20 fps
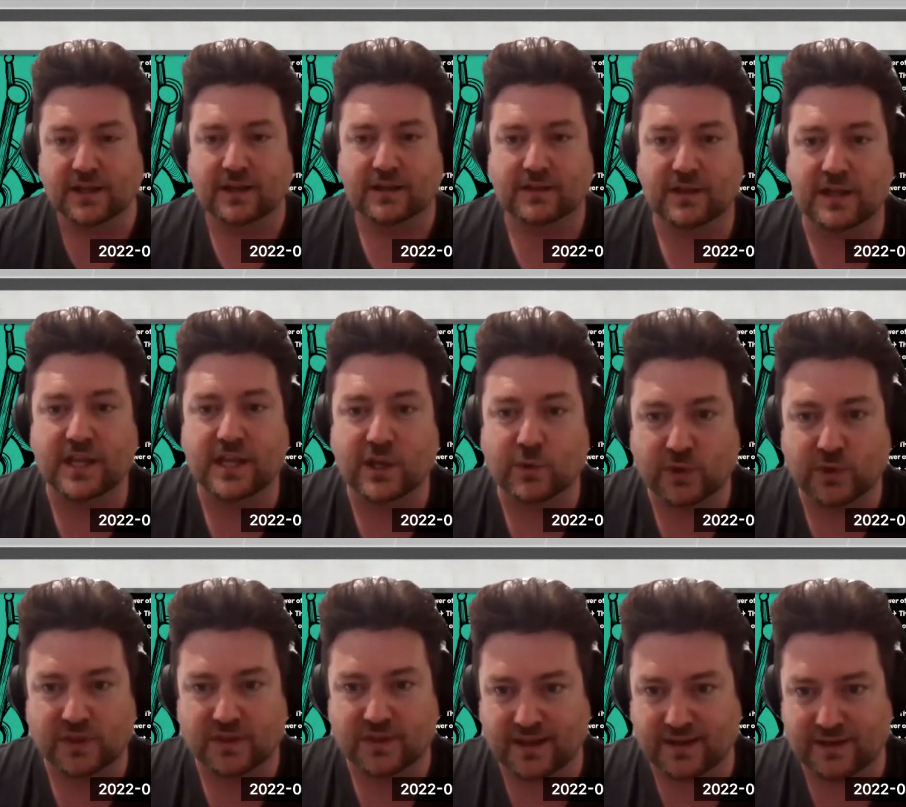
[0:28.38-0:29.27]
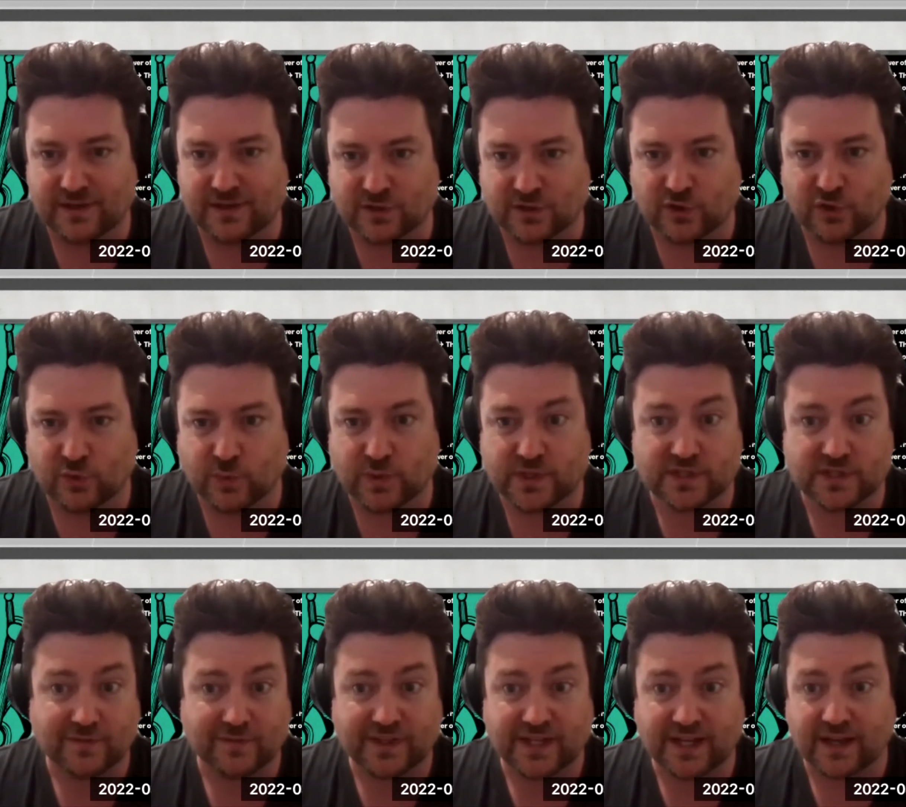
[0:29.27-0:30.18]
that you would then do with
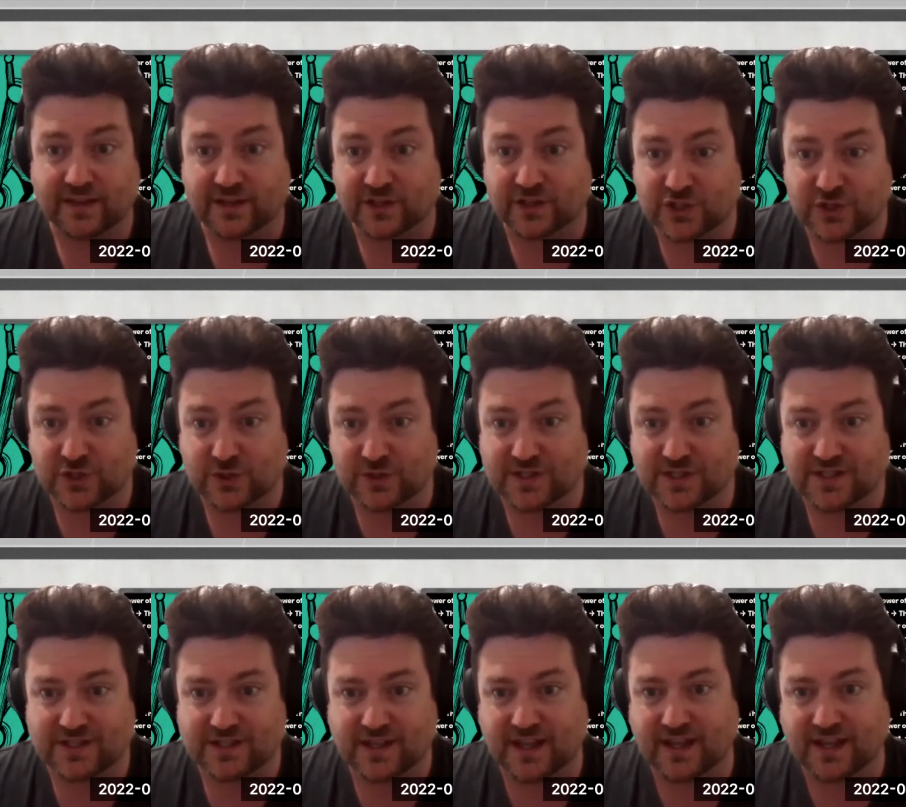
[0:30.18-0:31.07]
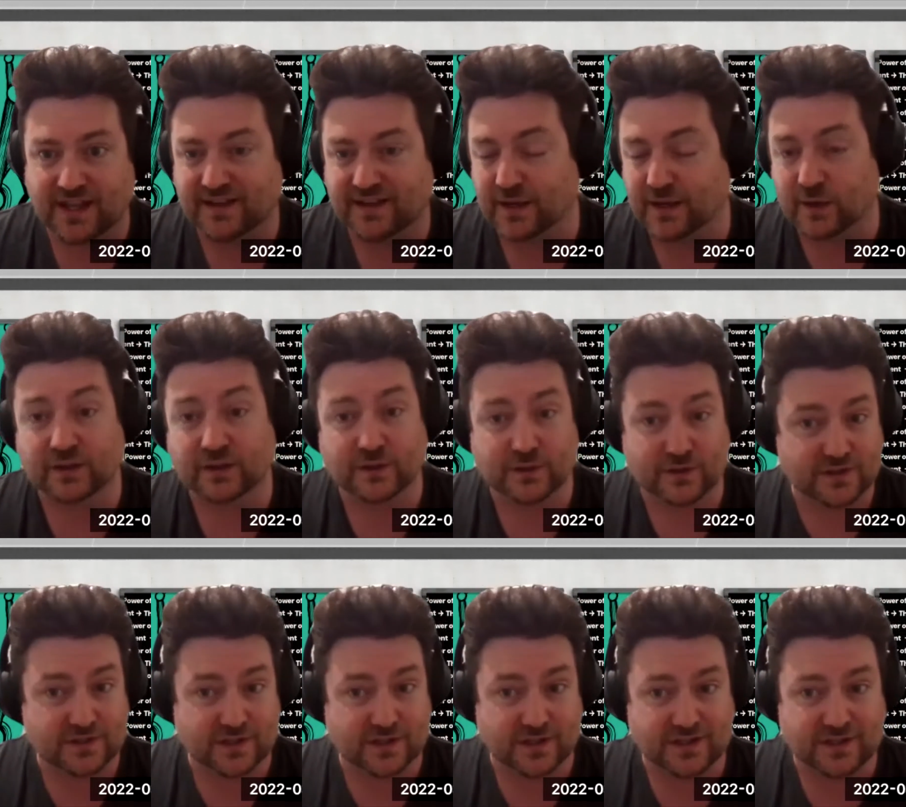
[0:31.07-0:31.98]
some of the other students that, look
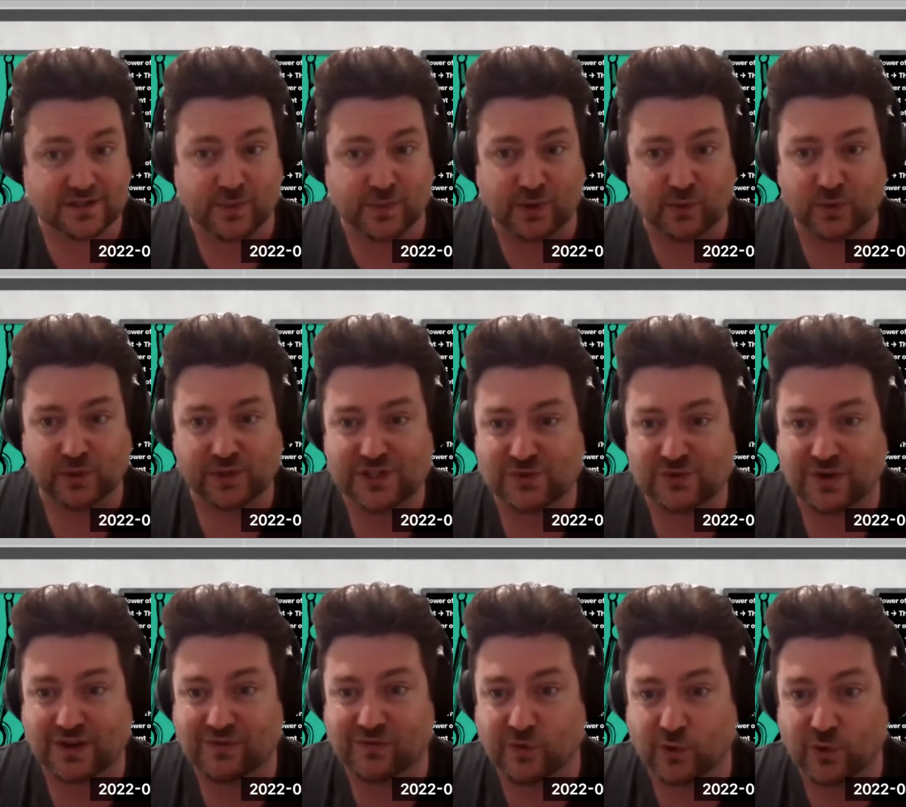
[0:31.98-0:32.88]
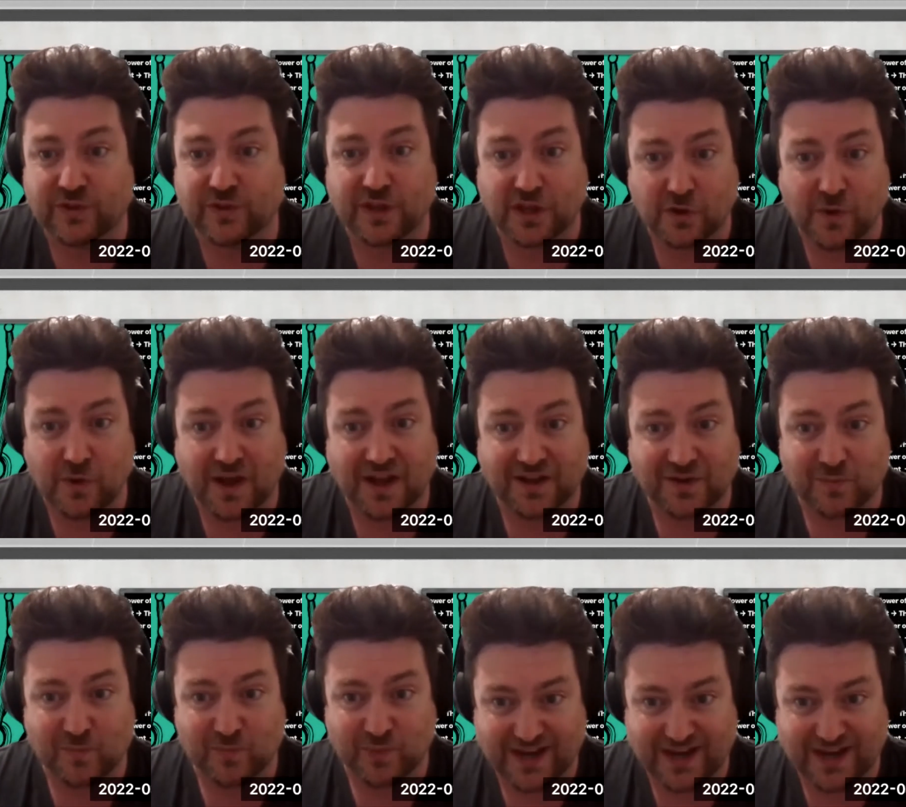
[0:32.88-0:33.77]
to be really straightforward, that you are
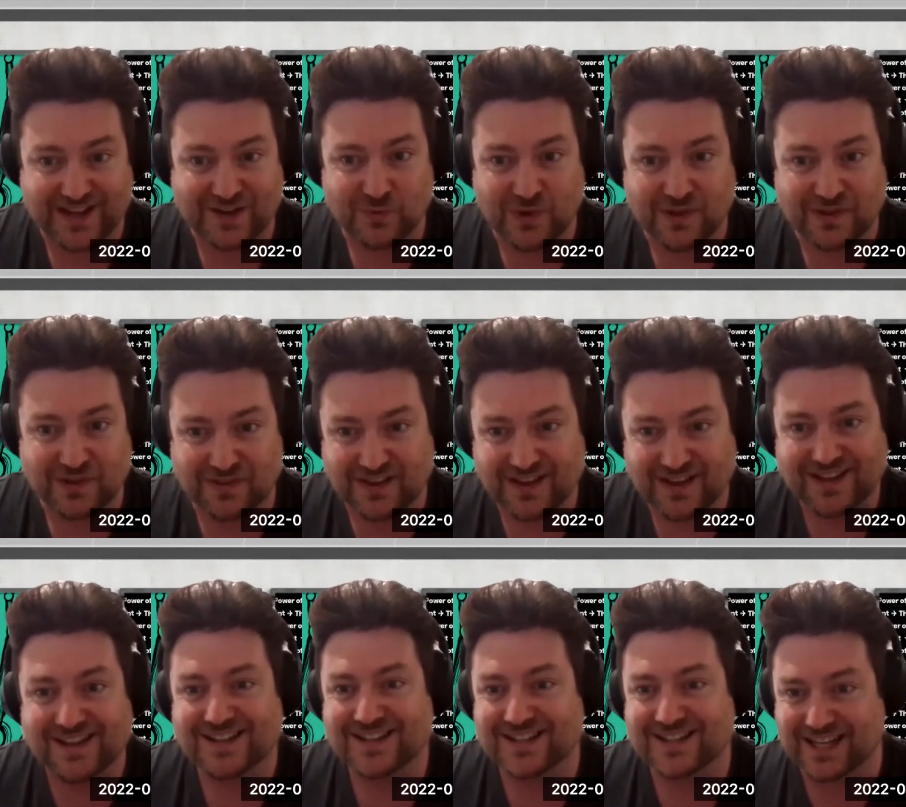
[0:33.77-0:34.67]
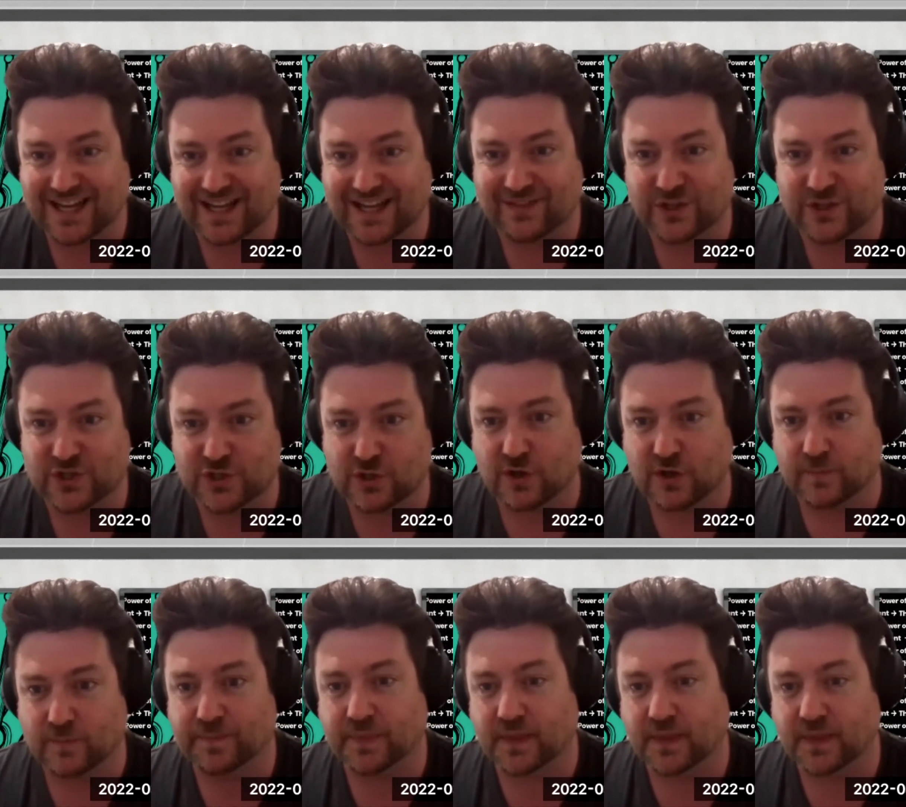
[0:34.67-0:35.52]
competing with to get the job.